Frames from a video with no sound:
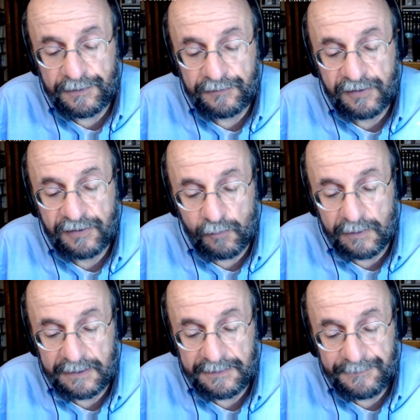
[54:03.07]
the
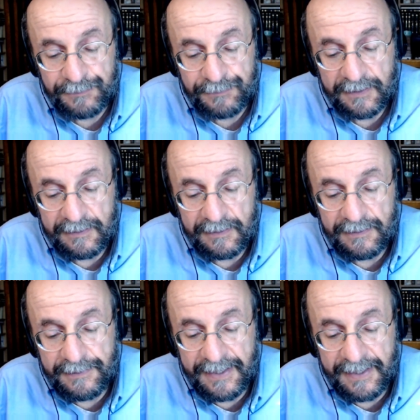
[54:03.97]
Torah,
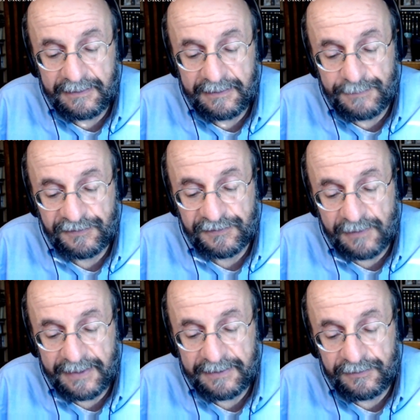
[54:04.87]
then the
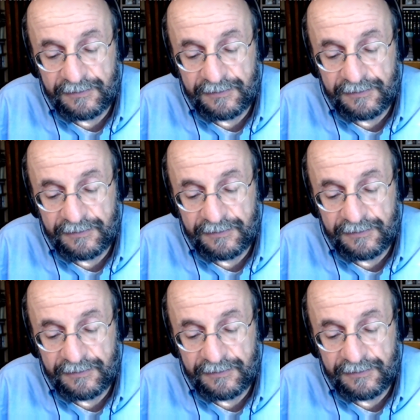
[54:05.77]
Messiah